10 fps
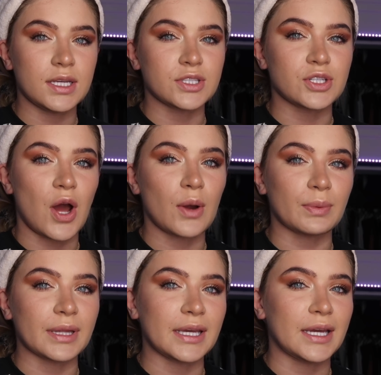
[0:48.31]
is
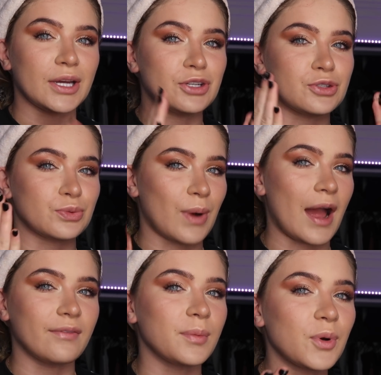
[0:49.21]
not really
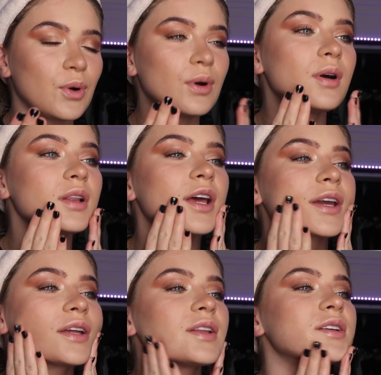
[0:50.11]
drivable,
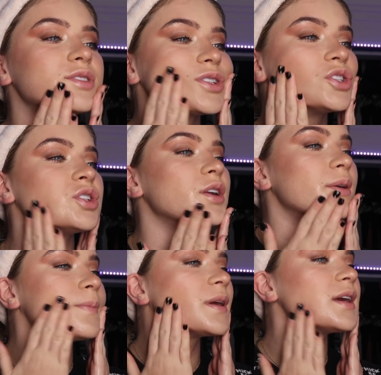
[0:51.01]
like at least it shouldn't